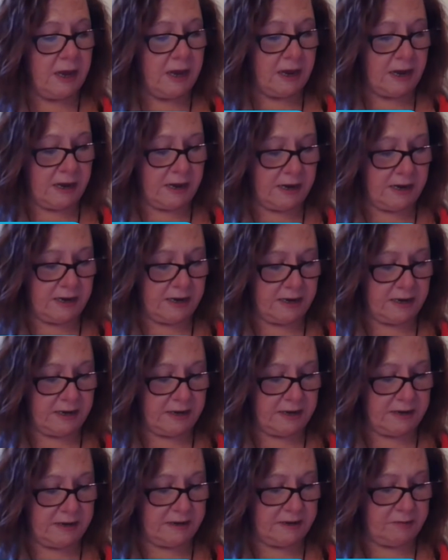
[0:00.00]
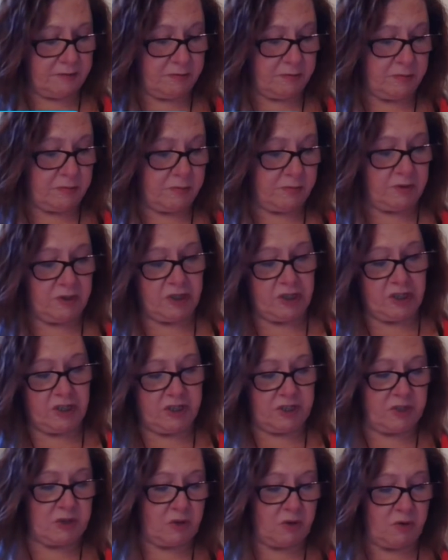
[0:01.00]

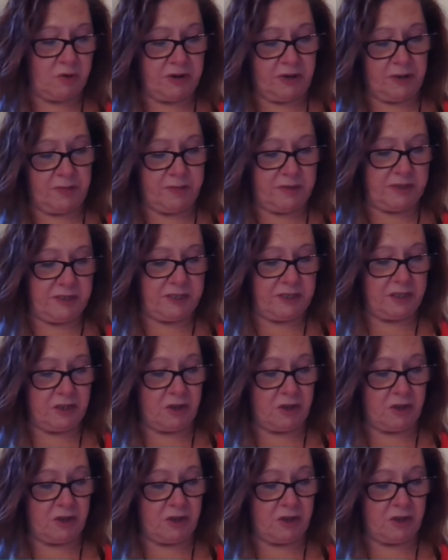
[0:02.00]
witch's ointment,